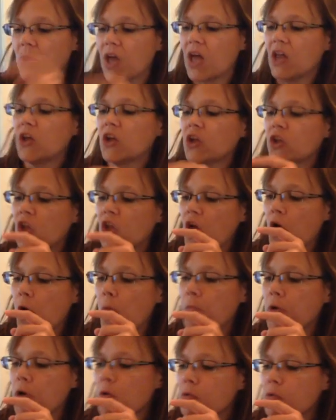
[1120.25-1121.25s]
I like the
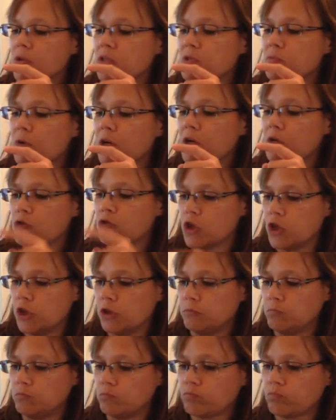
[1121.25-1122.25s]
oatmeal ones better
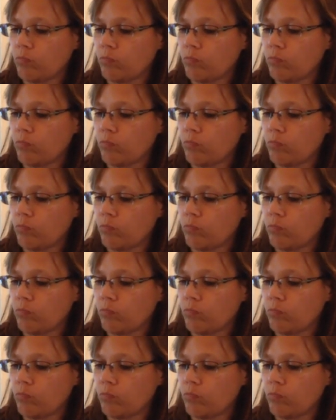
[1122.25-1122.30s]
too.